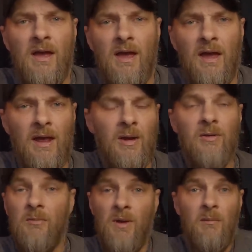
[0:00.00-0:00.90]

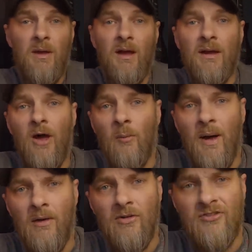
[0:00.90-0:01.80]
and maybe I can help
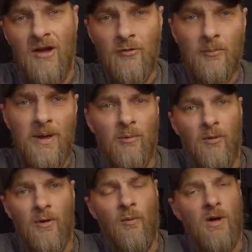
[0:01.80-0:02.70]
out several
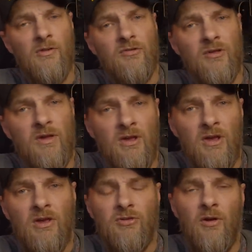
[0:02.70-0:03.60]
people at once.
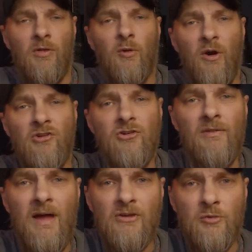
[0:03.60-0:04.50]
So, the question
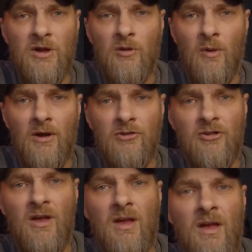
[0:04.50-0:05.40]
last week
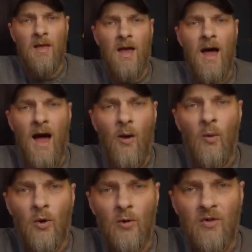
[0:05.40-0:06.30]
was How
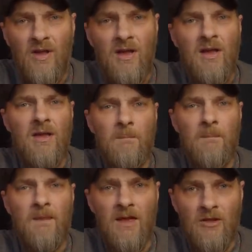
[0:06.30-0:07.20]
early
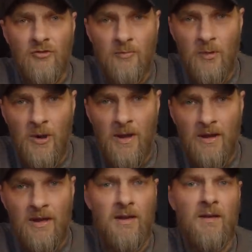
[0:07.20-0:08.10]
in
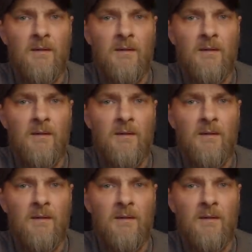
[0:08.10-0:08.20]
spring